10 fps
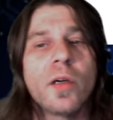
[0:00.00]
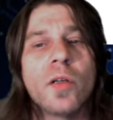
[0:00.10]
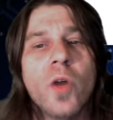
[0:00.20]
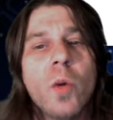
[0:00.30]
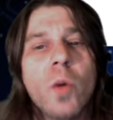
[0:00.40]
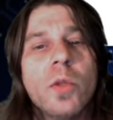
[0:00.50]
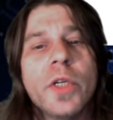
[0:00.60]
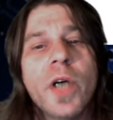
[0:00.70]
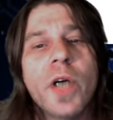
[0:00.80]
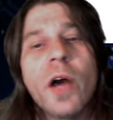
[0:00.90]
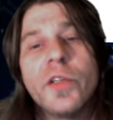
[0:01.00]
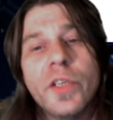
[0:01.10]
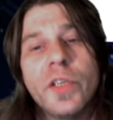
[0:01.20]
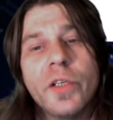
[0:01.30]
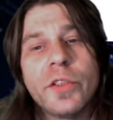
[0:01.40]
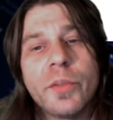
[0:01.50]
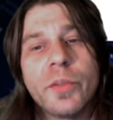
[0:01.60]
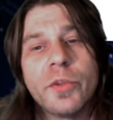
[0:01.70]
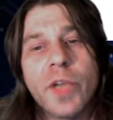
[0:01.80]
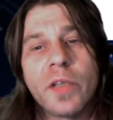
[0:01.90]
Globally, car sales
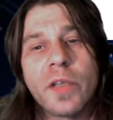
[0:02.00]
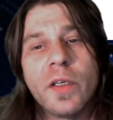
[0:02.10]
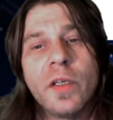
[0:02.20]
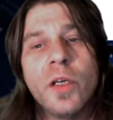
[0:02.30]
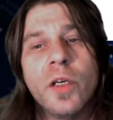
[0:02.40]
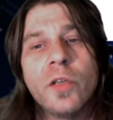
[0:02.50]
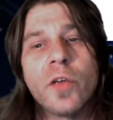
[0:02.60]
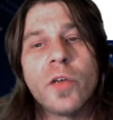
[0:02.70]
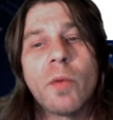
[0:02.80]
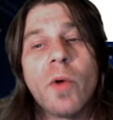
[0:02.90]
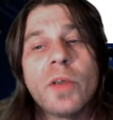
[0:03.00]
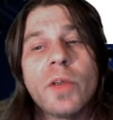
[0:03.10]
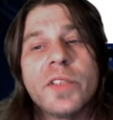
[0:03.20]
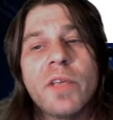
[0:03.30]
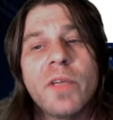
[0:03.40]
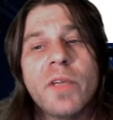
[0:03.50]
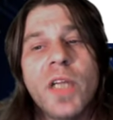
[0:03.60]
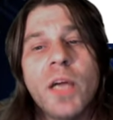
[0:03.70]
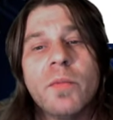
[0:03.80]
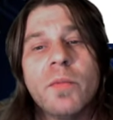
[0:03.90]
are projected to come around
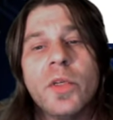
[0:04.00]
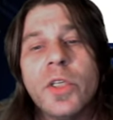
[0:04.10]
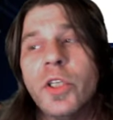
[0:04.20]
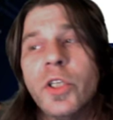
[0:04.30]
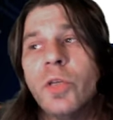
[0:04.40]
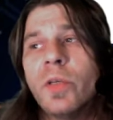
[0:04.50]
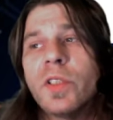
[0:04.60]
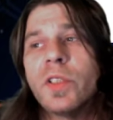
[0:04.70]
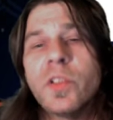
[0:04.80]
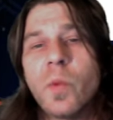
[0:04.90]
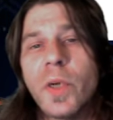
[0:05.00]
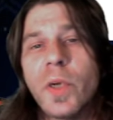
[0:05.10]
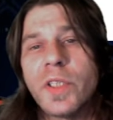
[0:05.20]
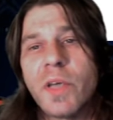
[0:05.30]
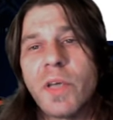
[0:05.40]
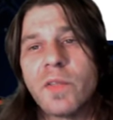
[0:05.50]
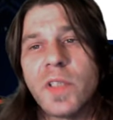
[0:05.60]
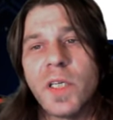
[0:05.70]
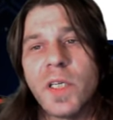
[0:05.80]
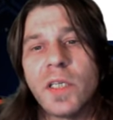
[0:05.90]
79 million units in
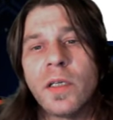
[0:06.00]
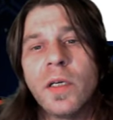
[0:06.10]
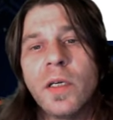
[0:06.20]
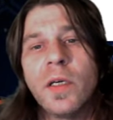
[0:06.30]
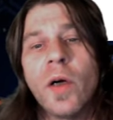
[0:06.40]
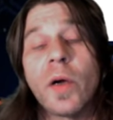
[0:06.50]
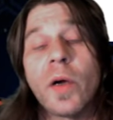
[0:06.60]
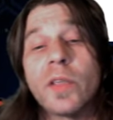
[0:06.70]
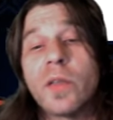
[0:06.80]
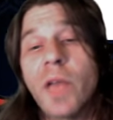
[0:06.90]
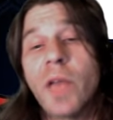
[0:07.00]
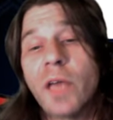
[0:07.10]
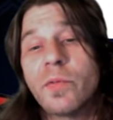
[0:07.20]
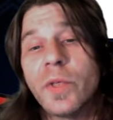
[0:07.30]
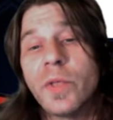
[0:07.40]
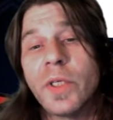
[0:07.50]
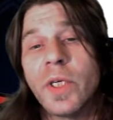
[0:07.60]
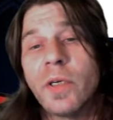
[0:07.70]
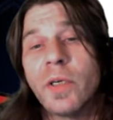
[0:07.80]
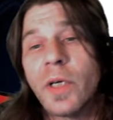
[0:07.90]
2017. Okay, so that's
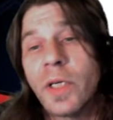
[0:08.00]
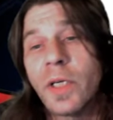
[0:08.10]
really,